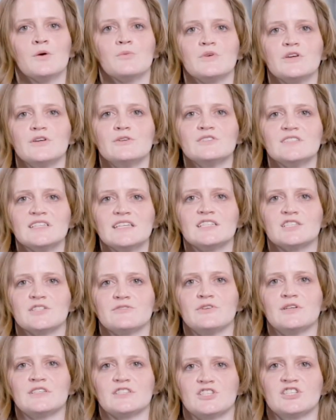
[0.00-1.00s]
We use the
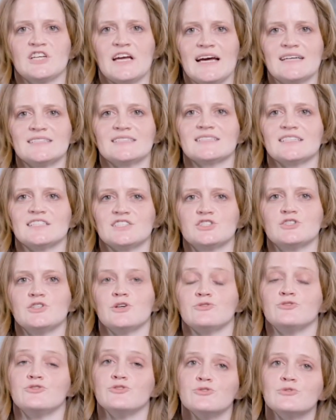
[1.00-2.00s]
interview as a chance to get to
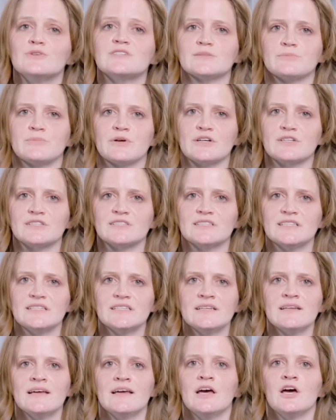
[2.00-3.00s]
know you as a
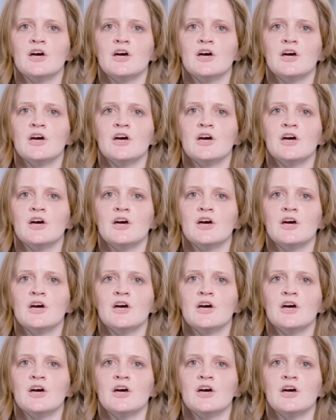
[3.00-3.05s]
person,